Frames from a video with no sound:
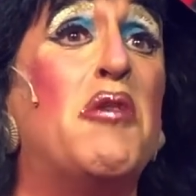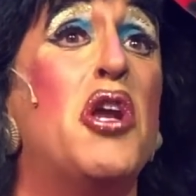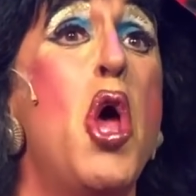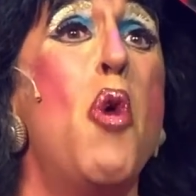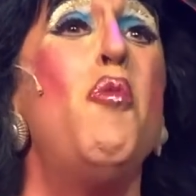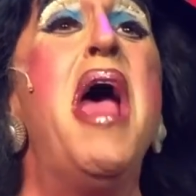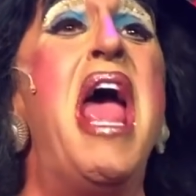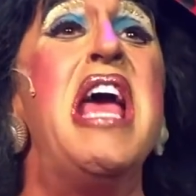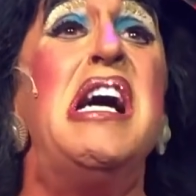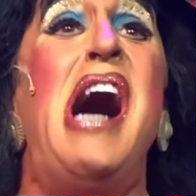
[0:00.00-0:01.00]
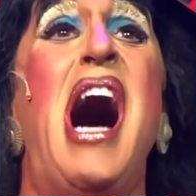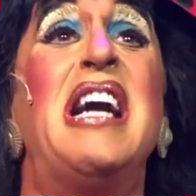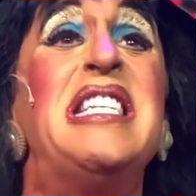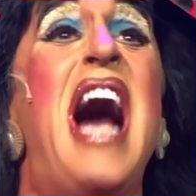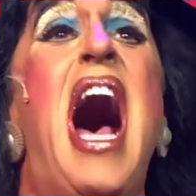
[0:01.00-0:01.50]
We are
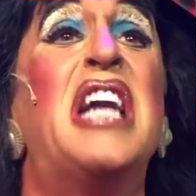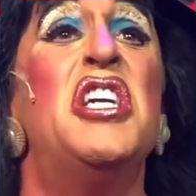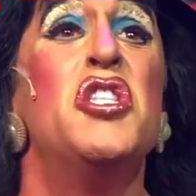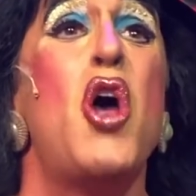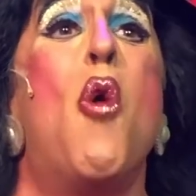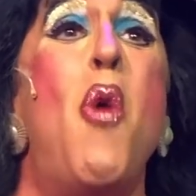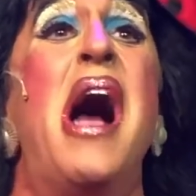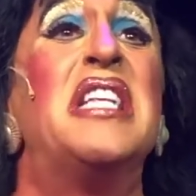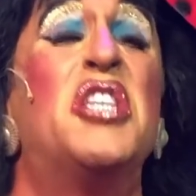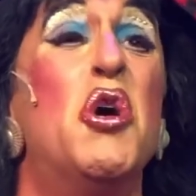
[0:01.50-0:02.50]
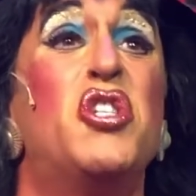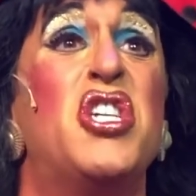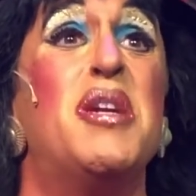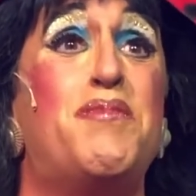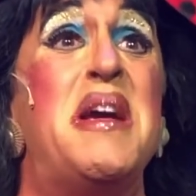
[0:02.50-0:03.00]
not the ones who
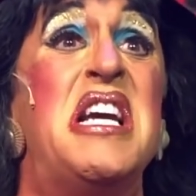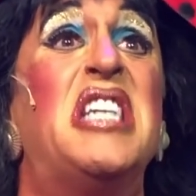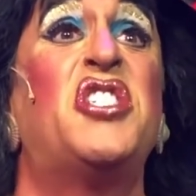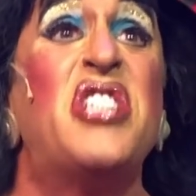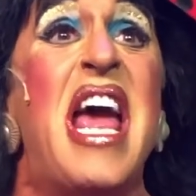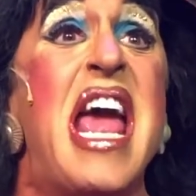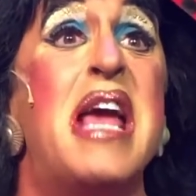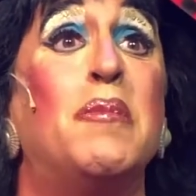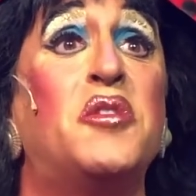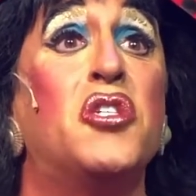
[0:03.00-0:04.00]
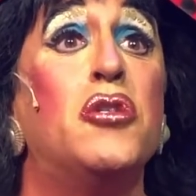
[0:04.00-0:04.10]
should be ashamed.